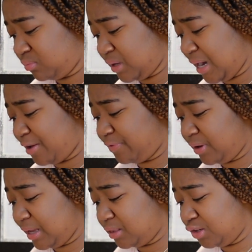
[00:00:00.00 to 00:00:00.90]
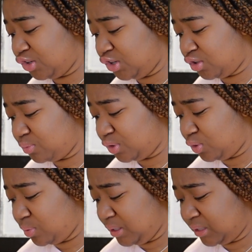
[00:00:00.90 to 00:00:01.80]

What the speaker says: And I feel like the ginger was doing it